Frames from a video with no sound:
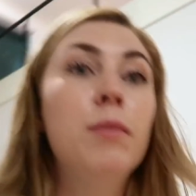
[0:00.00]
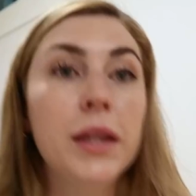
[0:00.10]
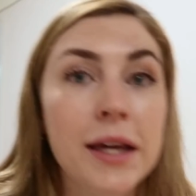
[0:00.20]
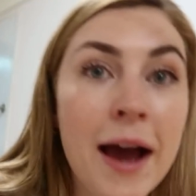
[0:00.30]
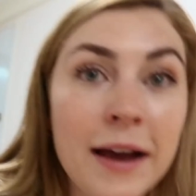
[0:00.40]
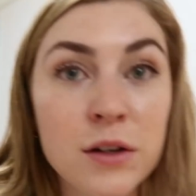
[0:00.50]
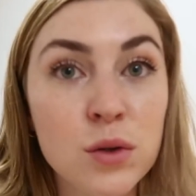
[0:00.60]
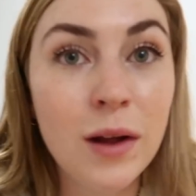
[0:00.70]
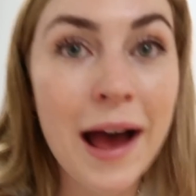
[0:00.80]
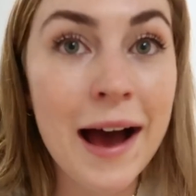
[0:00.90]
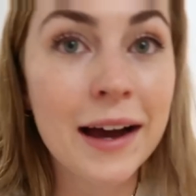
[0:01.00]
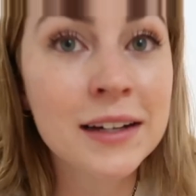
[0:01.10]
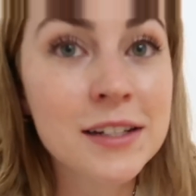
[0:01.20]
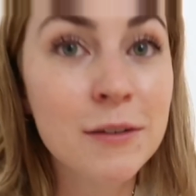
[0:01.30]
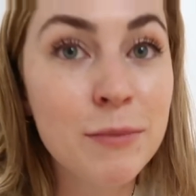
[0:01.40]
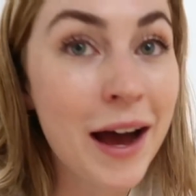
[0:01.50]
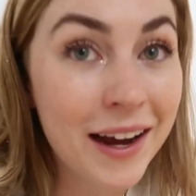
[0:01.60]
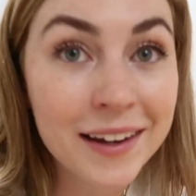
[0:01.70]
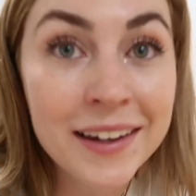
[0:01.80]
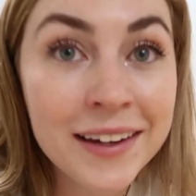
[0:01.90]
but the actual act of
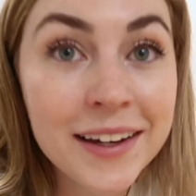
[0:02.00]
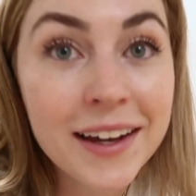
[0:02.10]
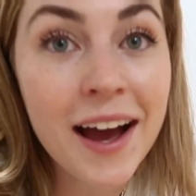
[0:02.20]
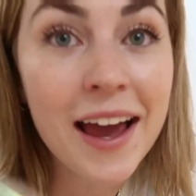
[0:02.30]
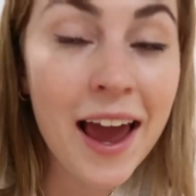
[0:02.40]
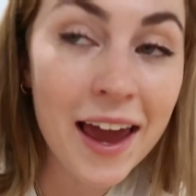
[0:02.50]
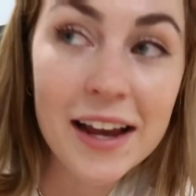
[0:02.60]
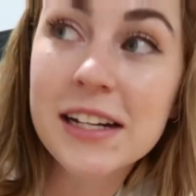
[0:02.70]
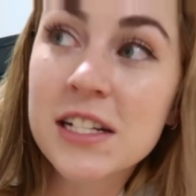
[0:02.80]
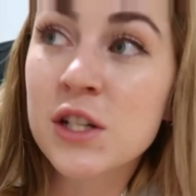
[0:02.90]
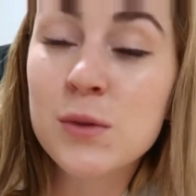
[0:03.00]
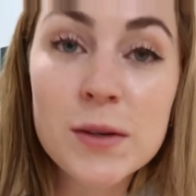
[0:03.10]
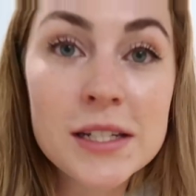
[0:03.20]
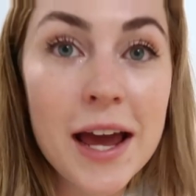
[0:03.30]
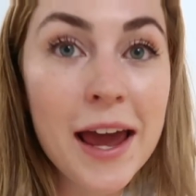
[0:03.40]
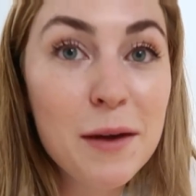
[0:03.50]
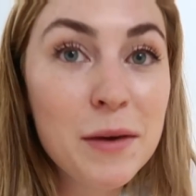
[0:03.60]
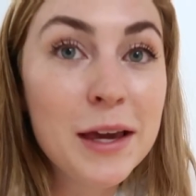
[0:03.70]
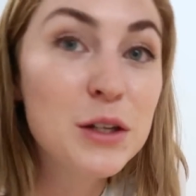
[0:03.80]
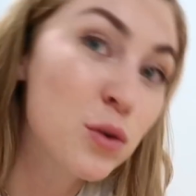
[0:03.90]
packing, I hate, just because I hate
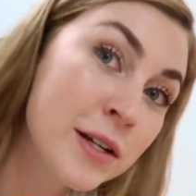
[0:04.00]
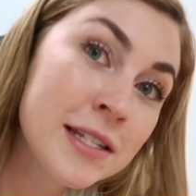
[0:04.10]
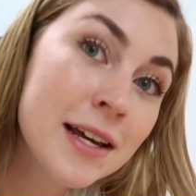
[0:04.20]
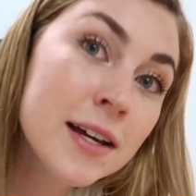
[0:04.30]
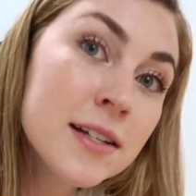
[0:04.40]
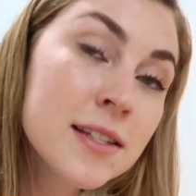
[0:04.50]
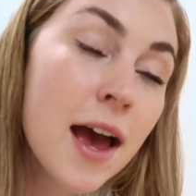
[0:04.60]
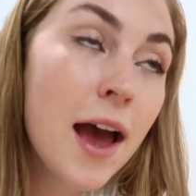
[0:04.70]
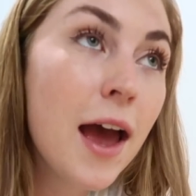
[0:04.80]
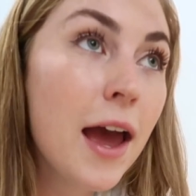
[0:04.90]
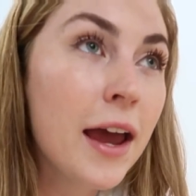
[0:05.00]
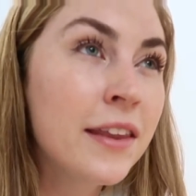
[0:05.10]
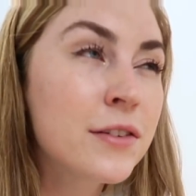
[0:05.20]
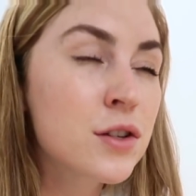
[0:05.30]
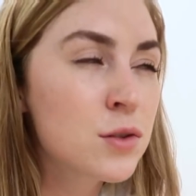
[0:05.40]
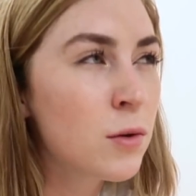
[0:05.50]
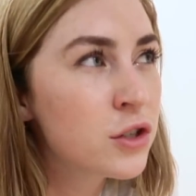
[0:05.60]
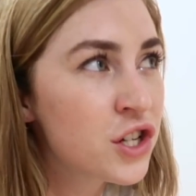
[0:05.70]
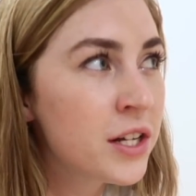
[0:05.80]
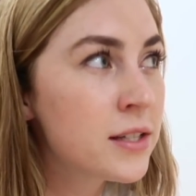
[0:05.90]
making choices. And there's a
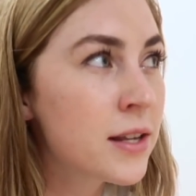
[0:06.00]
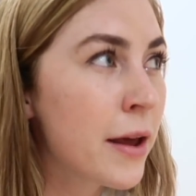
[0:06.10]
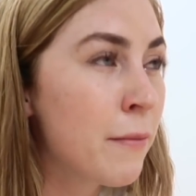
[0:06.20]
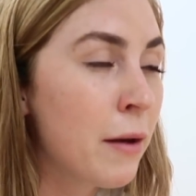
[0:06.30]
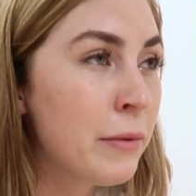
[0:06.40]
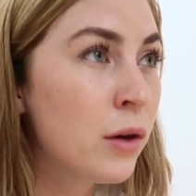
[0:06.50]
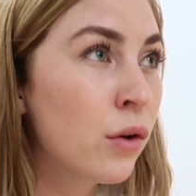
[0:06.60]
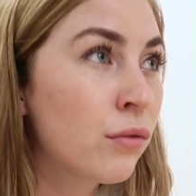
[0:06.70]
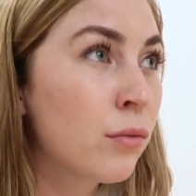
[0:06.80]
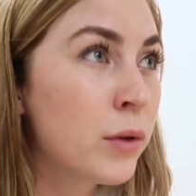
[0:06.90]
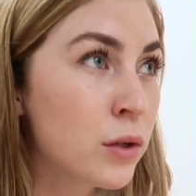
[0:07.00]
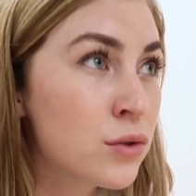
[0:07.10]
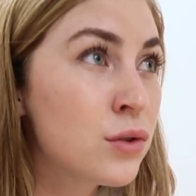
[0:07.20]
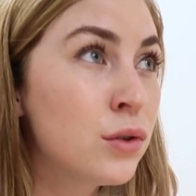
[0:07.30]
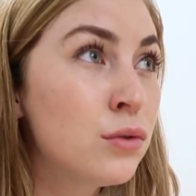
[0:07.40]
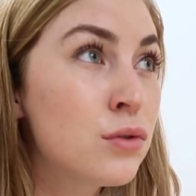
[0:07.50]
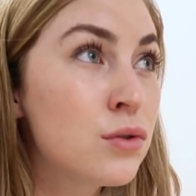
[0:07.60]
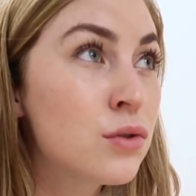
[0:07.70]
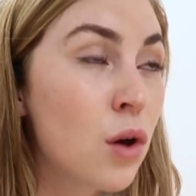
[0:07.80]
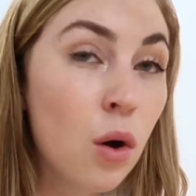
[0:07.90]
small chance that I might be going from Yeosu to
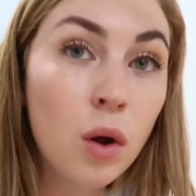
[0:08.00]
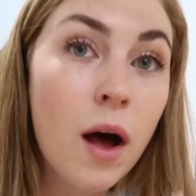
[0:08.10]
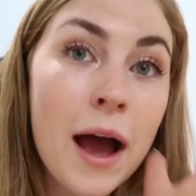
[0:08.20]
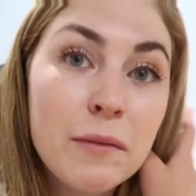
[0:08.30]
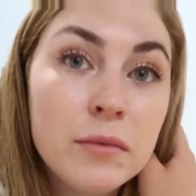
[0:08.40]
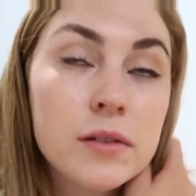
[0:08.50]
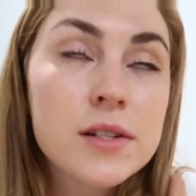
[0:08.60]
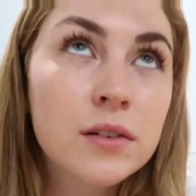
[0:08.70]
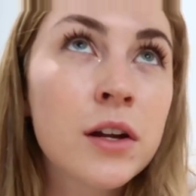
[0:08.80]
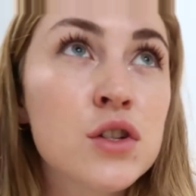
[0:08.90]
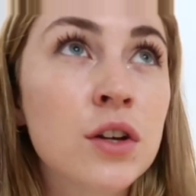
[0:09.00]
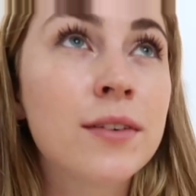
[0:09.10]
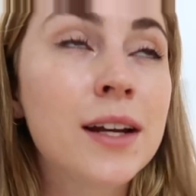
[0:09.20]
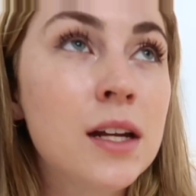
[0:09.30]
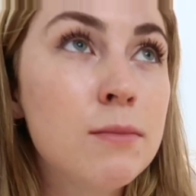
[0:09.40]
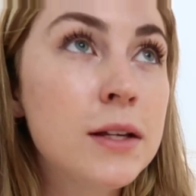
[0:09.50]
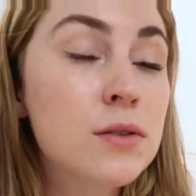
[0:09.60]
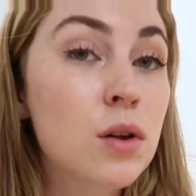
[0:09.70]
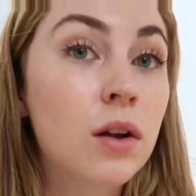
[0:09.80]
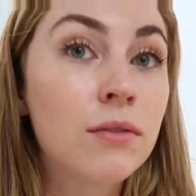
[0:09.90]
Seoul. I'm still not sure if I need to be in
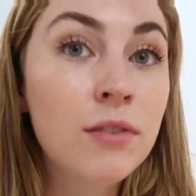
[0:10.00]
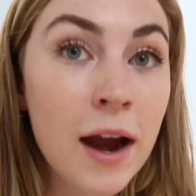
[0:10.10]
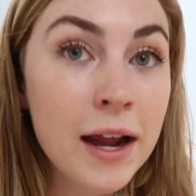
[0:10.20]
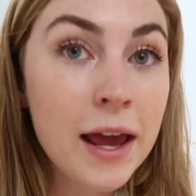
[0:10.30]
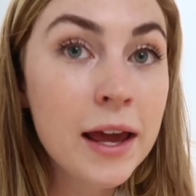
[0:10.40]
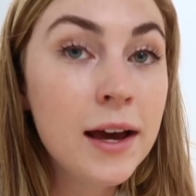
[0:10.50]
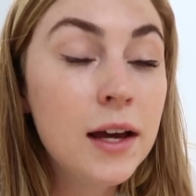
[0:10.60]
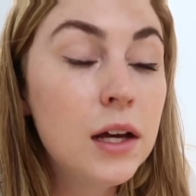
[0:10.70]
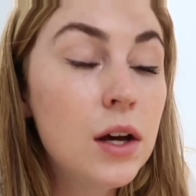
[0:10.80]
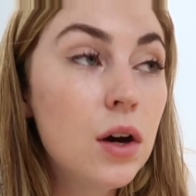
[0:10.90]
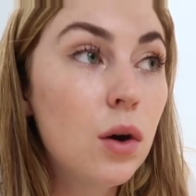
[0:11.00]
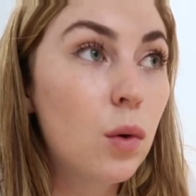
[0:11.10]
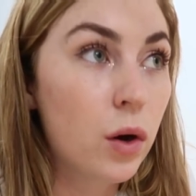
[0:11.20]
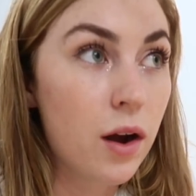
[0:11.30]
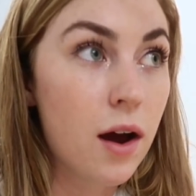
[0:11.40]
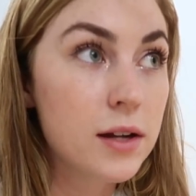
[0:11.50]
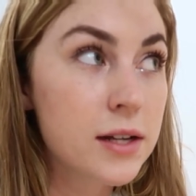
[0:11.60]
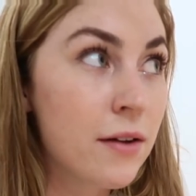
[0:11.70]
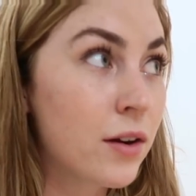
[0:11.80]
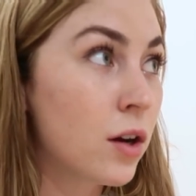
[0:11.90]
Seoul on Friday or
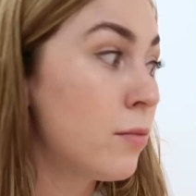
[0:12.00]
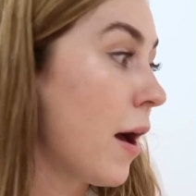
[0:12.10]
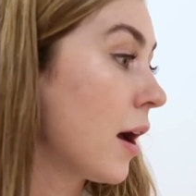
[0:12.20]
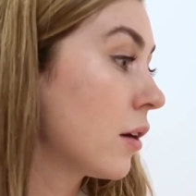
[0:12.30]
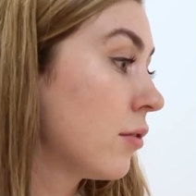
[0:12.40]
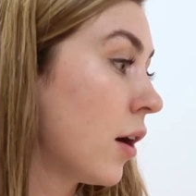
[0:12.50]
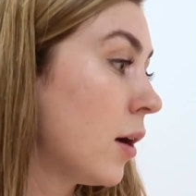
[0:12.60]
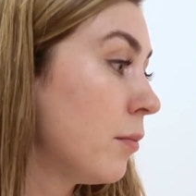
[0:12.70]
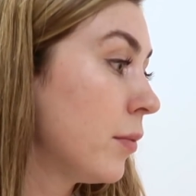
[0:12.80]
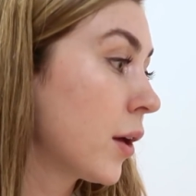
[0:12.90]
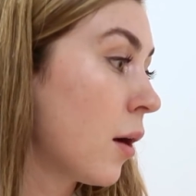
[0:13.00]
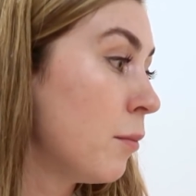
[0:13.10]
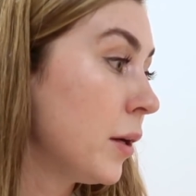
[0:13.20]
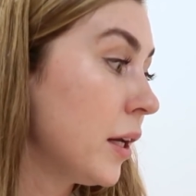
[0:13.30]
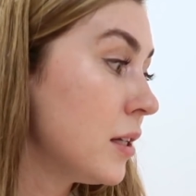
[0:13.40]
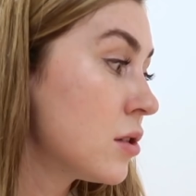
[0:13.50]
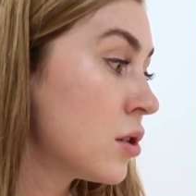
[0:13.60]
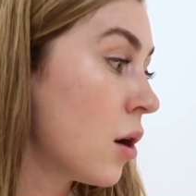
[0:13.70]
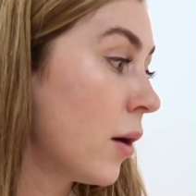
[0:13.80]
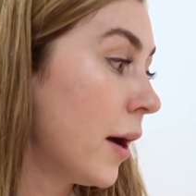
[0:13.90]
not. I haven't heard back from the company.
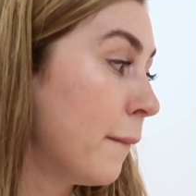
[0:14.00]
So